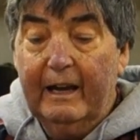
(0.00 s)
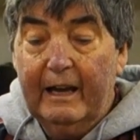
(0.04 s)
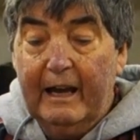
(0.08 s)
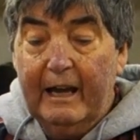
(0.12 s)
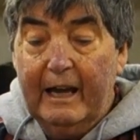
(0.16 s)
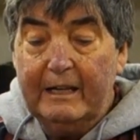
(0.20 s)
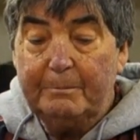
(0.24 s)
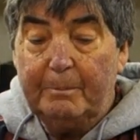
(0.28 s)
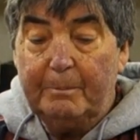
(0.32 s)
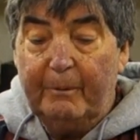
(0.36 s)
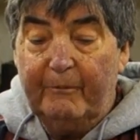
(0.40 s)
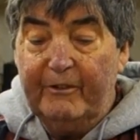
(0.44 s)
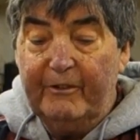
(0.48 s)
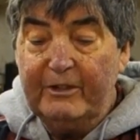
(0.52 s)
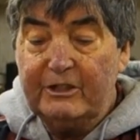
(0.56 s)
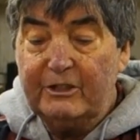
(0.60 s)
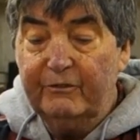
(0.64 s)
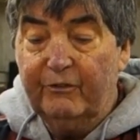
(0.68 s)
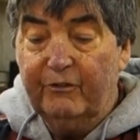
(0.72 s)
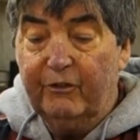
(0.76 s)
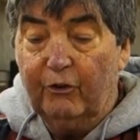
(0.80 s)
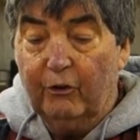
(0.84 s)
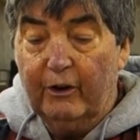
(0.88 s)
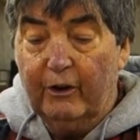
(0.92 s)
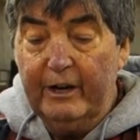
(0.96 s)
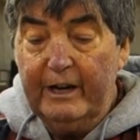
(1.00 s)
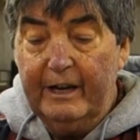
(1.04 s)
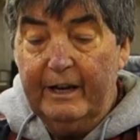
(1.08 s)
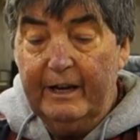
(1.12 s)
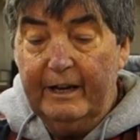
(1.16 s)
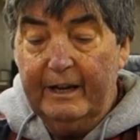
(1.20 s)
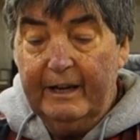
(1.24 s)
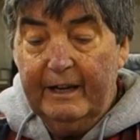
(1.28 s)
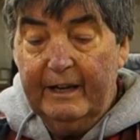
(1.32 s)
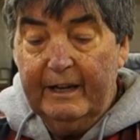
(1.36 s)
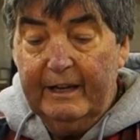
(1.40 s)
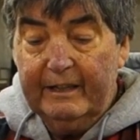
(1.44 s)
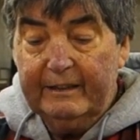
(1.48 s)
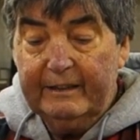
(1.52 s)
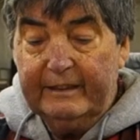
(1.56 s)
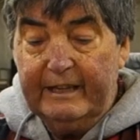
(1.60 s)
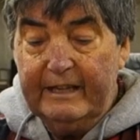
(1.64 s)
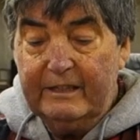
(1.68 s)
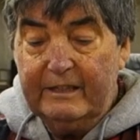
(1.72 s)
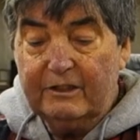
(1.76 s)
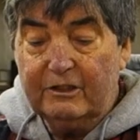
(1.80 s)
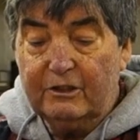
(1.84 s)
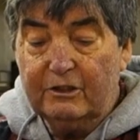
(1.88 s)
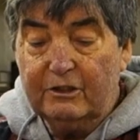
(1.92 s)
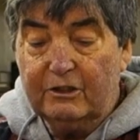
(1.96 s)
There's provision for it.
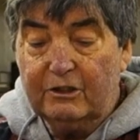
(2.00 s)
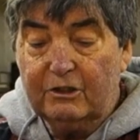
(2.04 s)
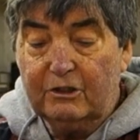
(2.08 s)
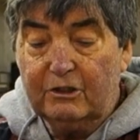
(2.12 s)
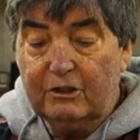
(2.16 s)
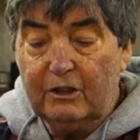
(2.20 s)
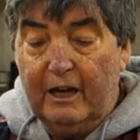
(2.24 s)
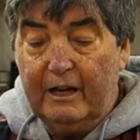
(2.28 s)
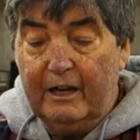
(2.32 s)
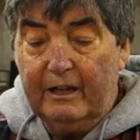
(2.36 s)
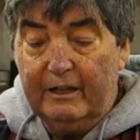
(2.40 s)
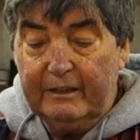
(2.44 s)
There's